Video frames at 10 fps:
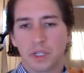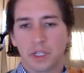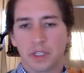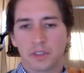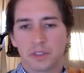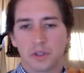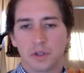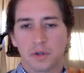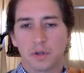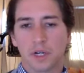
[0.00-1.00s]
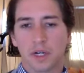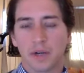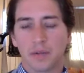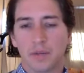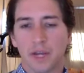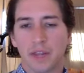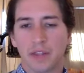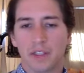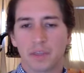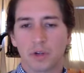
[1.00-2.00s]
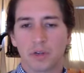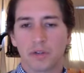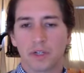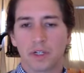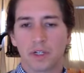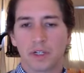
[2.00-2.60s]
and so um, i think it's more of a